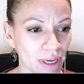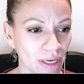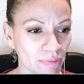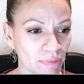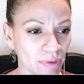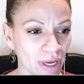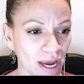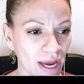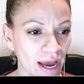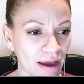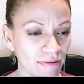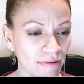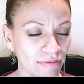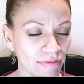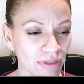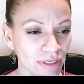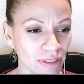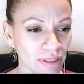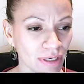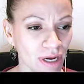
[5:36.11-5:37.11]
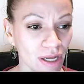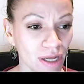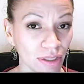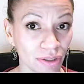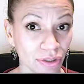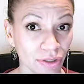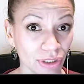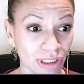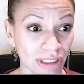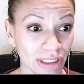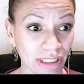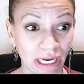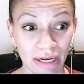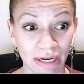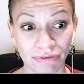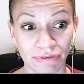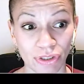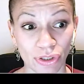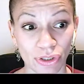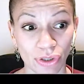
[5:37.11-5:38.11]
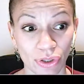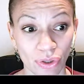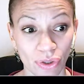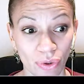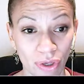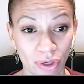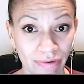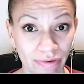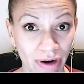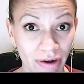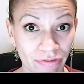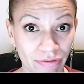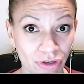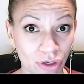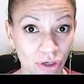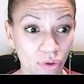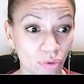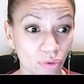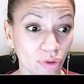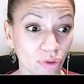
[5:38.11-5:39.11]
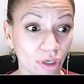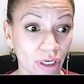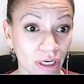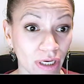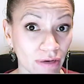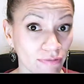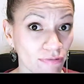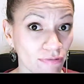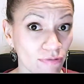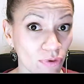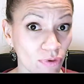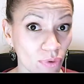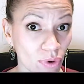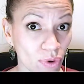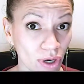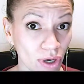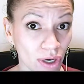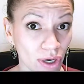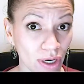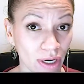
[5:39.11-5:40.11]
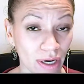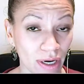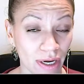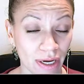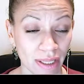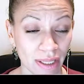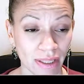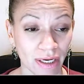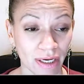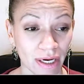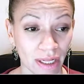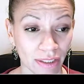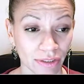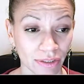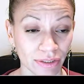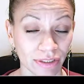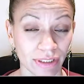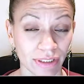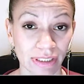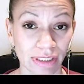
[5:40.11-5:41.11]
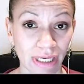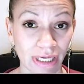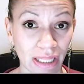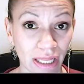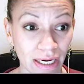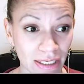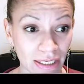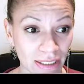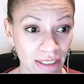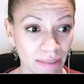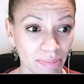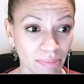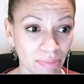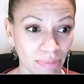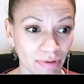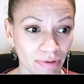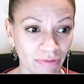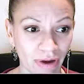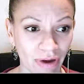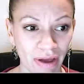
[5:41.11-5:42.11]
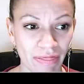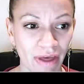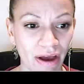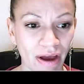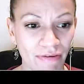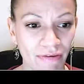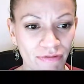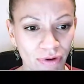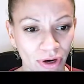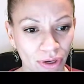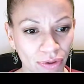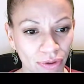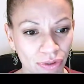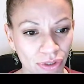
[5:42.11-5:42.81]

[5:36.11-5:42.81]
And we have the colors saved so you don't ever have to go looking for the colors, because I like to provide that for you.